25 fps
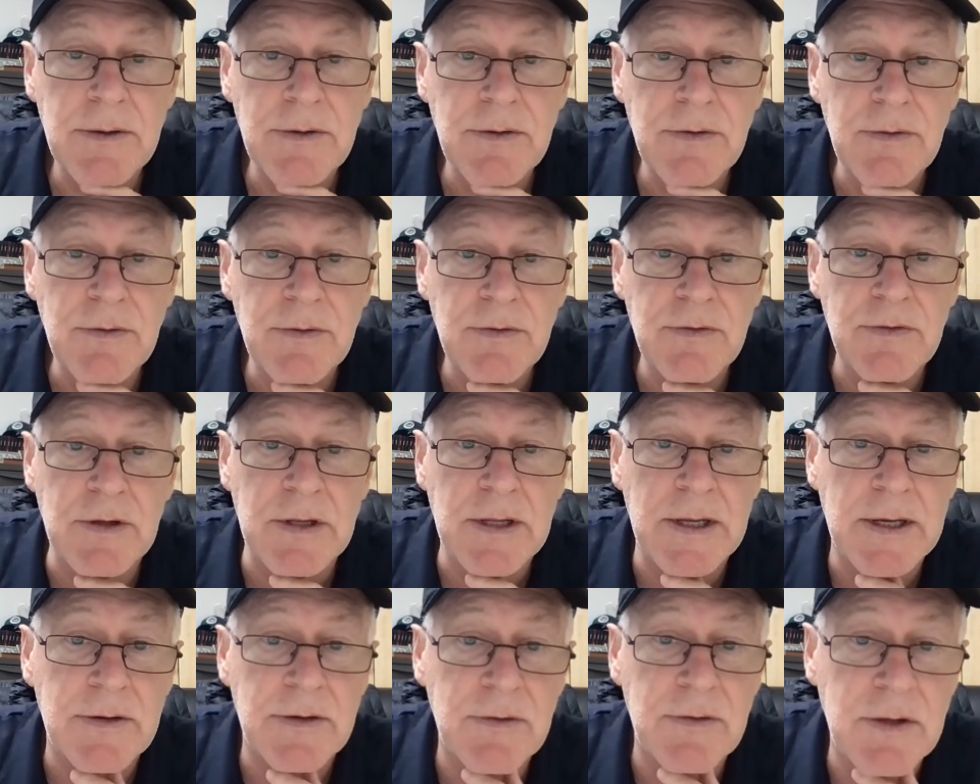
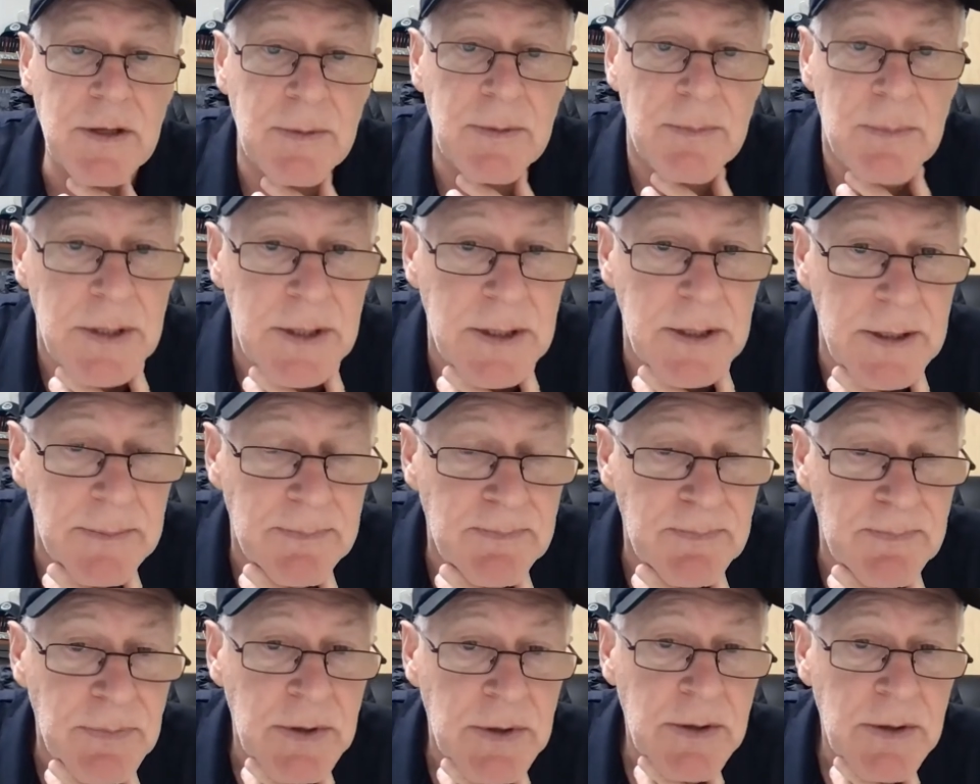select
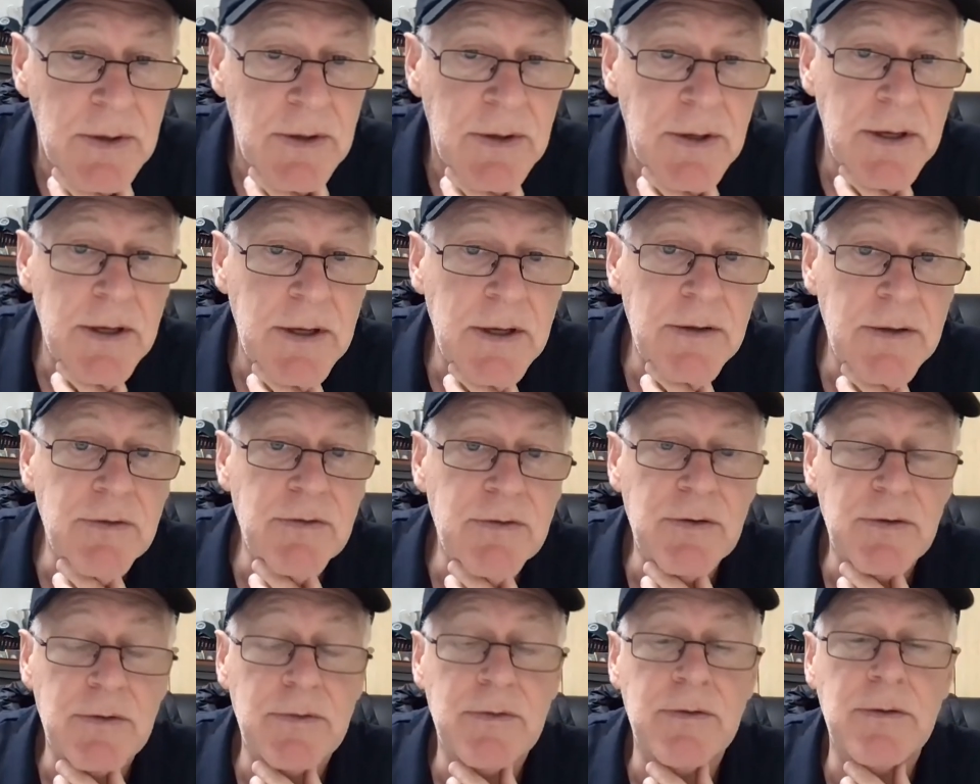committee,
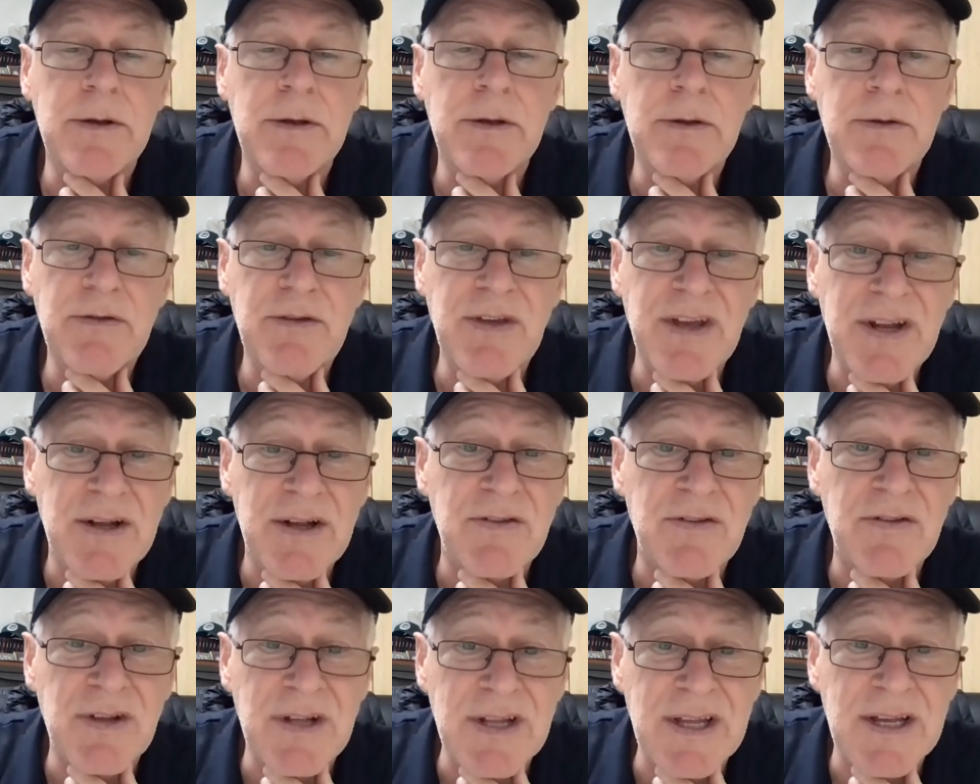the
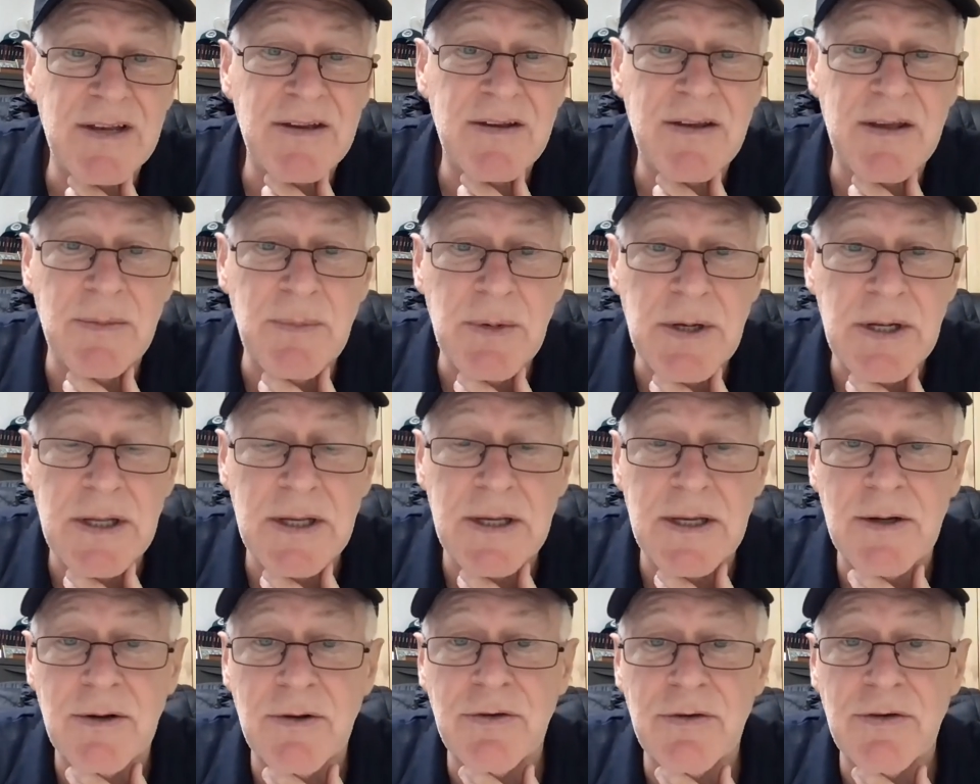Senate Select
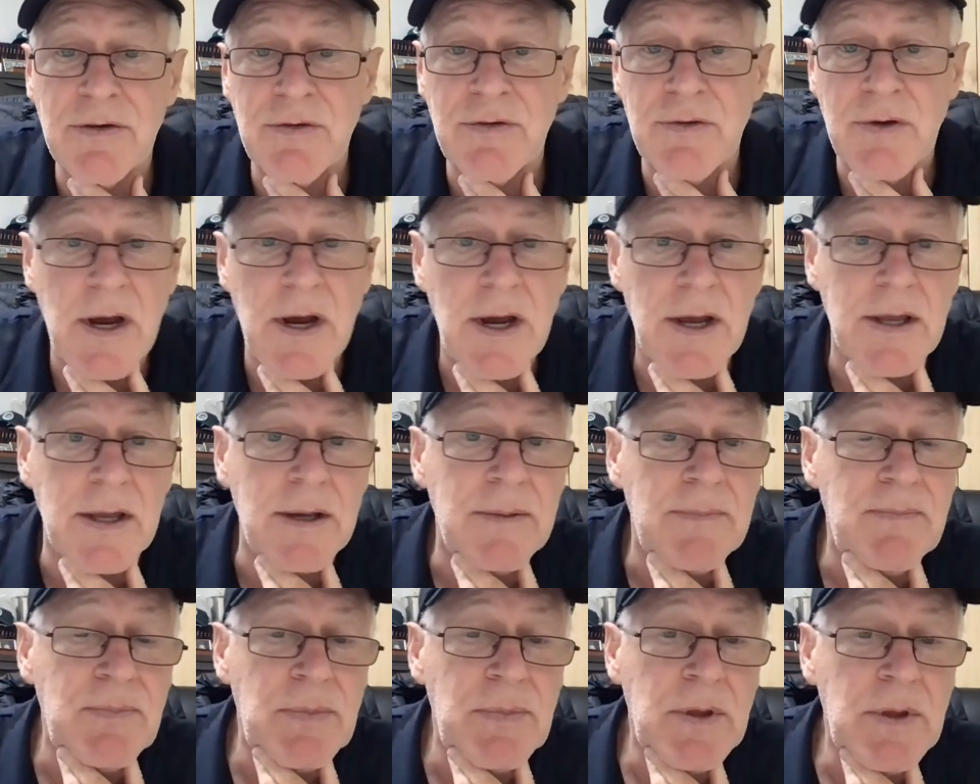Committee in
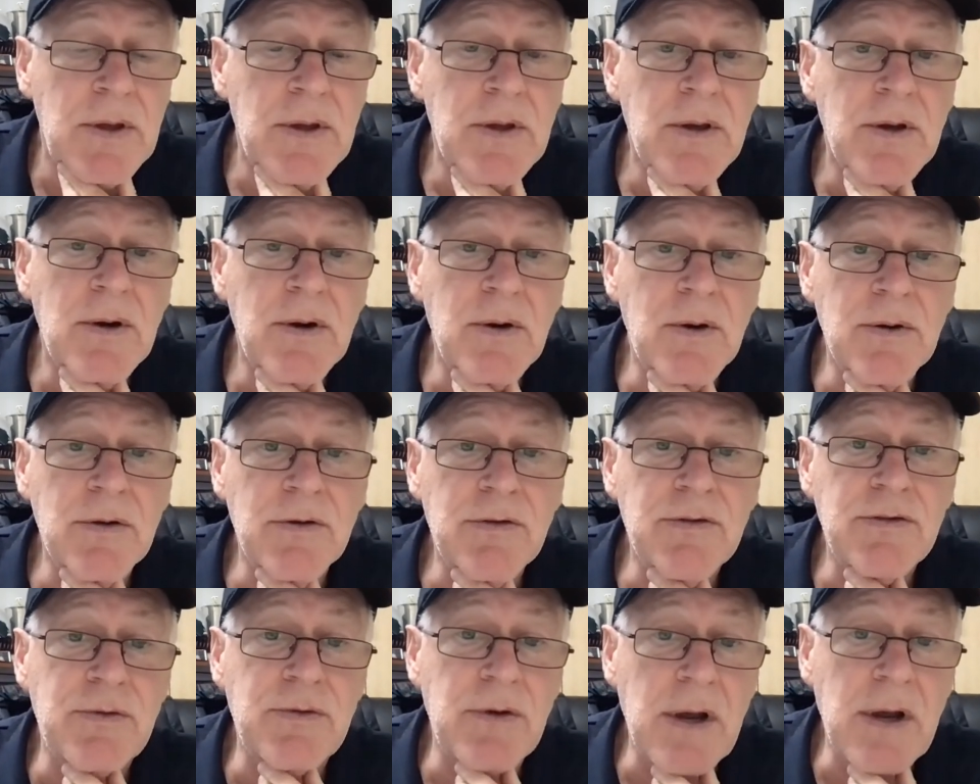Australia, on
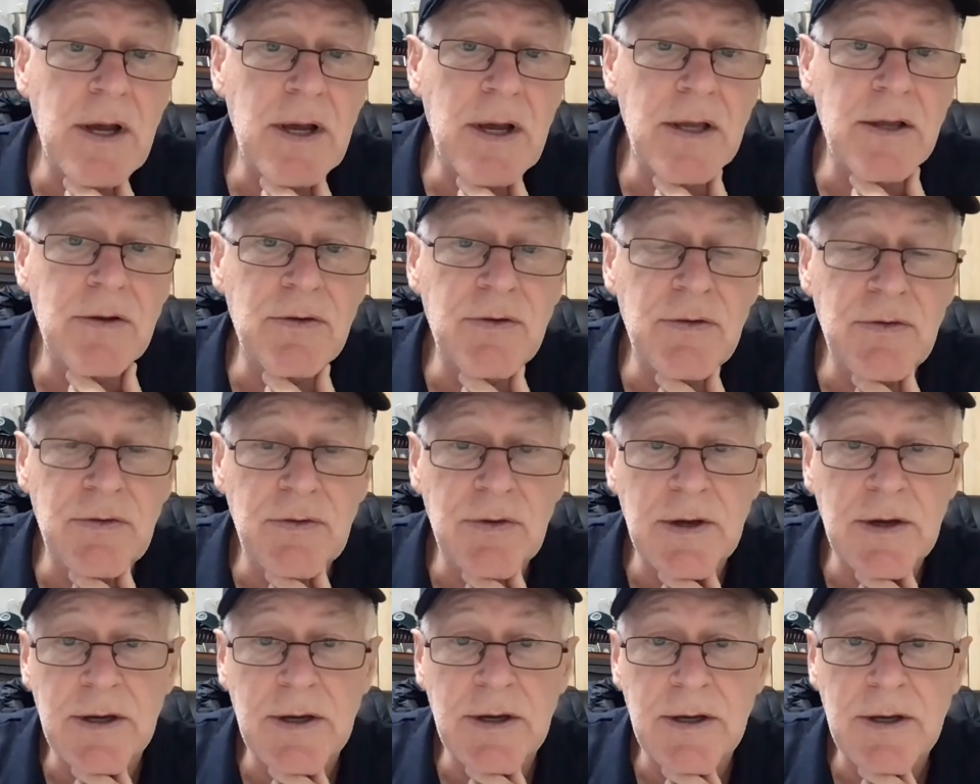Australia's